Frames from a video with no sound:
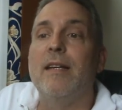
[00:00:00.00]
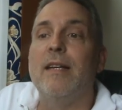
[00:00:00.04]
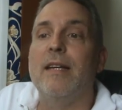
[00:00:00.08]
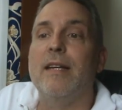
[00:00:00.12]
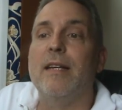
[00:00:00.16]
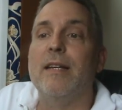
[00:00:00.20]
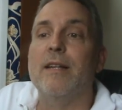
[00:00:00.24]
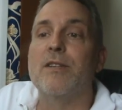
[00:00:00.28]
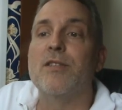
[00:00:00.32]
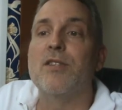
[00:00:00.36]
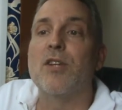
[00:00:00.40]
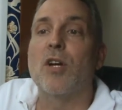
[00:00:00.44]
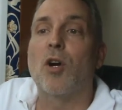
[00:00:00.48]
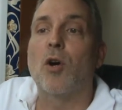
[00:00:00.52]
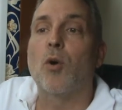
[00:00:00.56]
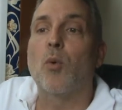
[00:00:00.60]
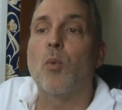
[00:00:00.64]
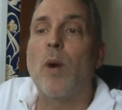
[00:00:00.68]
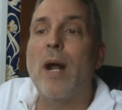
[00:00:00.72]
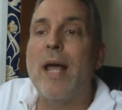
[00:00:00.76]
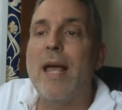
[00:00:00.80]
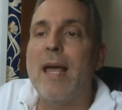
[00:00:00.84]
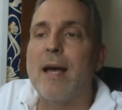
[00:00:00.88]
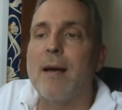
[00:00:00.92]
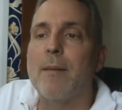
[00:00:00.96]
is a
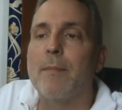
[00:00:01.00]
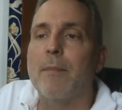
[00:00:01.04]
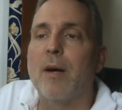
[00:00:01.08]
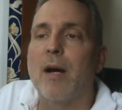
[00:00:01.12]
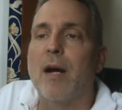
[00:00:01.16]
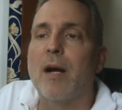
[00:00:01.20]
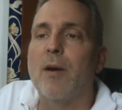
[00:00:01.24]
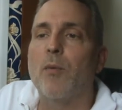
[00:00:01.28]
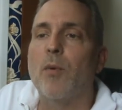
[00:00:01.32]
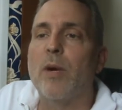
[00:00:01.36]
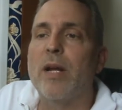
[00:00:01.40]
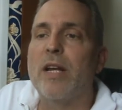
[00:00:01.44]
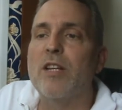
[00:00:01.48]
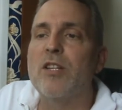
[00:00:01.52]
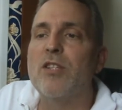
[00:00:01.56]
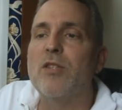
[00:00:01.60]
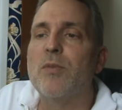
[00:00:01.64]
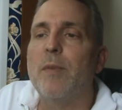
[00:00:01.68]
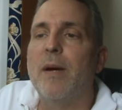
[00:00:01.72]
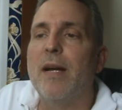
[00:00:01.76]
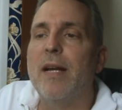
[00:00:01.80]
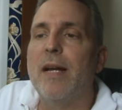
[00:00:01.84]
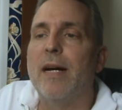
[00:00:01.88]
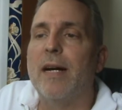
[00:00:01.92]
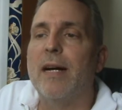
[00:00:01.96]
ram. I raised
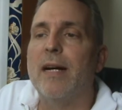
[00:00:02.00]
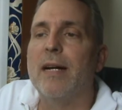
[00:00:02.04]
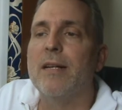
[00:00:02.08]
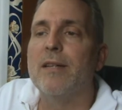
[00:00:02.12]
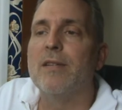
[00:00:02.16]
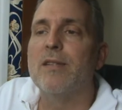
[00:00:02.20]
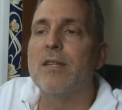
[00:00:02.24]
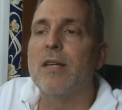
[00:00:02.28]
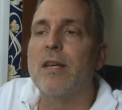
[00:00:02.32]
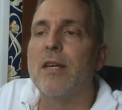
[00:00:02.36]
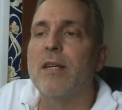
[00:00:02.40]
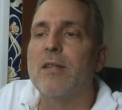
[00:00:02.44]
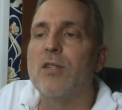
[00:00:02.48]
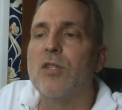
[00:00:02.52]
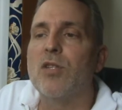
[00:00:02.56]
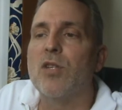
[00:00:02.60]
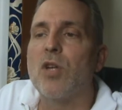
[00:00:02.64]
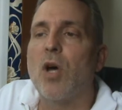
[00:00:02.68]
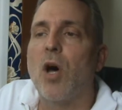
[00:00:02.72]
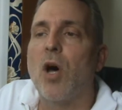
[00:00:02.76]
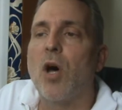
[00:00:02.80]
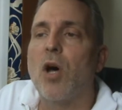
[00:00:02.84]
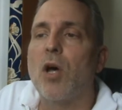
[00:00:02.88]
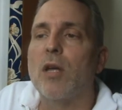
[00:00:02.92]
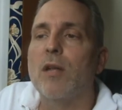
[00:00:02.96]
my eyes and
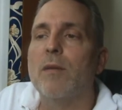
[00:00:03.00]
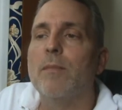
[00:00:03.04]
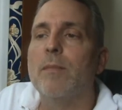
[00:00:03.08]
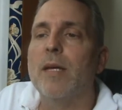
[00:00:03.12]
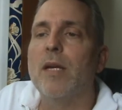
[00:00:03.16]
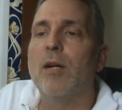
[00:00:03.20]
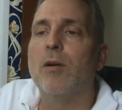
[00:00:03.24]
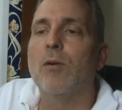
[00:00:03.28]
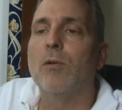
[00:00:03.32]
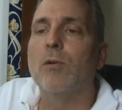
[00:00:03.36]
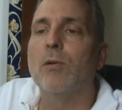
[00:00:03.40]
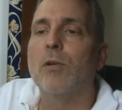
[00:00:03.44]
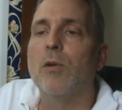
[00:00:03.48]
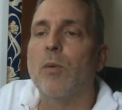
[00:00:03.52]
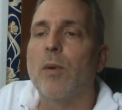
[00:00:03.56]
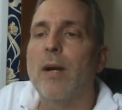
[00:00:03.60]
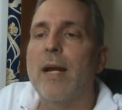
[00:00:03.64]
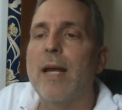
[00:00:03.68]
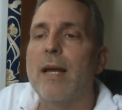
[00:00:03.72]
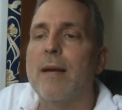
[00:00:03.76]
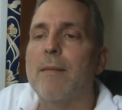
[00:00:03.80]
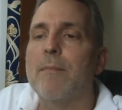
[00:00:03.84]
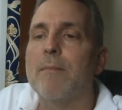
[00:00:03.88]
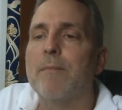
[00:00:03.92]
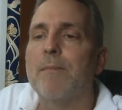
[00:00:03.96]
saw and behold a
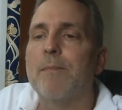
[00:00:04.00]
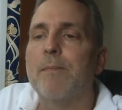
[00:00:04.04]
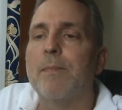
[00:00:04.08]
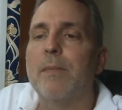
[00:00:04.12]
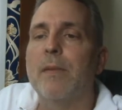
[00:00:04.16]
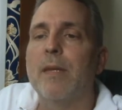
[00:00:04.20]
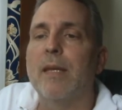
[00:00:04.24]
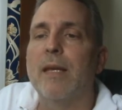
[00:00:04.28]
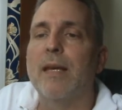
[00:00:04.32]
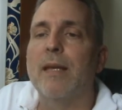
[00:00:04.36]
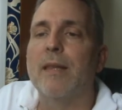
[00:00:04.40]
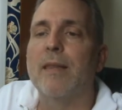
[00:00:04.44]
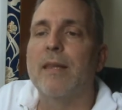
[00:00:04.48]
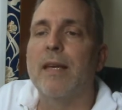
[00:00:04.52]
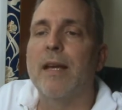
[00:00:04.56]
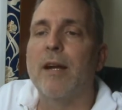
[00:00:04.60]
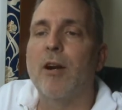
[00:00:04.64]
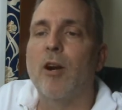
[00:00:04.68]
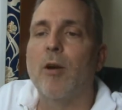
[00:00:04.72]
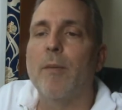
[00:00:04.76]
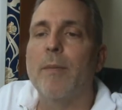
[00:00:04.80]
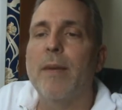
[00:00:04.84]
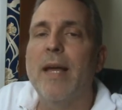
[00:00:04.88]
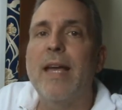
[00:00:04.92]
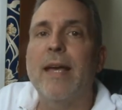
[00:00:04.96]
ram. In the
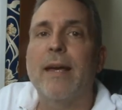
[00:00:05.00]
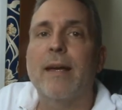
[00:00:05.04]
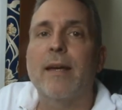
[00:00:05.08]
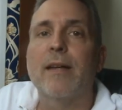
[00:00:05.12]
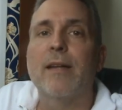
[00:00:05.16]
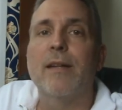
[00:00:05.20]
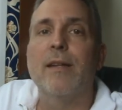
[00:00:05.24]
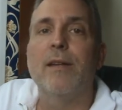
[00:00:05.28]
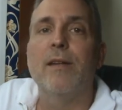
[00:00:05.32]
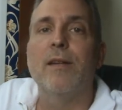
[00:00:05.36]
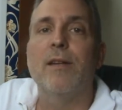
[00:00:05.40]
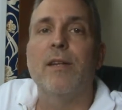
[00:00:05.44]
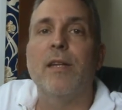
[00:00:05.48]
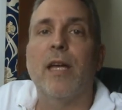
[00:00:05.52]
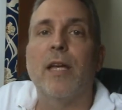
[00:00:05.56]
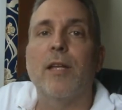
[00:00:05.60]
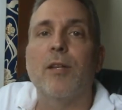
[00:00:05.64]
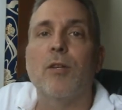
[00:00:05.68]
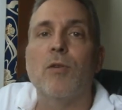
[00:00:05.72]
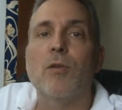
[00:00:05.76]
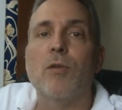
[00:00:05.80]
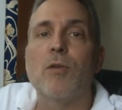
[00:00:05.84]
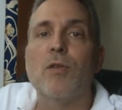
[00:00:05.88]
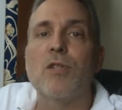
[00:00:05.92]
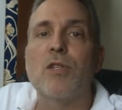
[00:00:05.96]
Aramaic,
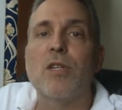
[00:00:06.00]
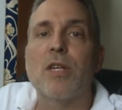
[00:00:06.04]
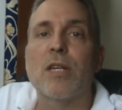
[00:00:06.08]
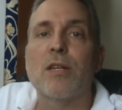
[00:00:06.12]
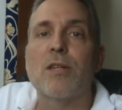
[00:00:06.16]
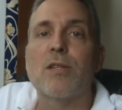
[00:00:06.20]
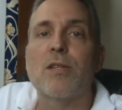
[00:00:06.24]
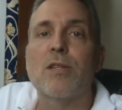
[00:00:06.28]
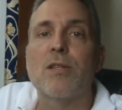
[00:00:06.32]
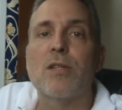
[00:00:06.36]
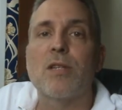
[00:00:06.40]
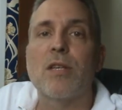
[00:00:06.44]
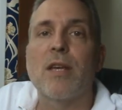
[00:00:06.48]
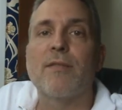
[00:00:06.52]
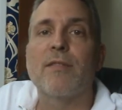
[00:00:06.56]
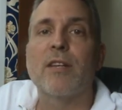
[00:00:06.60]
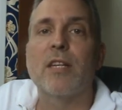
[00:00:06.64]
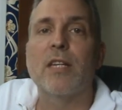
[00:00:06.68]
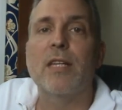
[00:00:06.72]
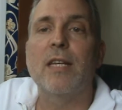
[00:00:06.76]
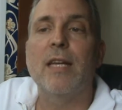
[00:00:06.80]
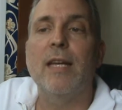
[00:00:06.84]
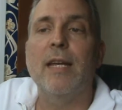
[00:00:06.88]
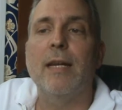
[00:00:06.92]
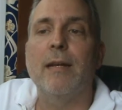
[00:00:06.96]
Daniel 6
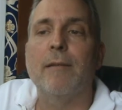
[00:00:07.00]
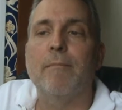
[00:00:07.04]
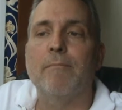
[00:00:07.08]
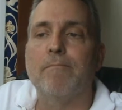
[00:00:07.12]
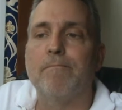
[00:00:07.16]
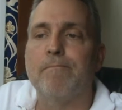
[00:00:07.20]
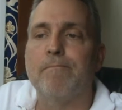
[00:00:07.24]
17.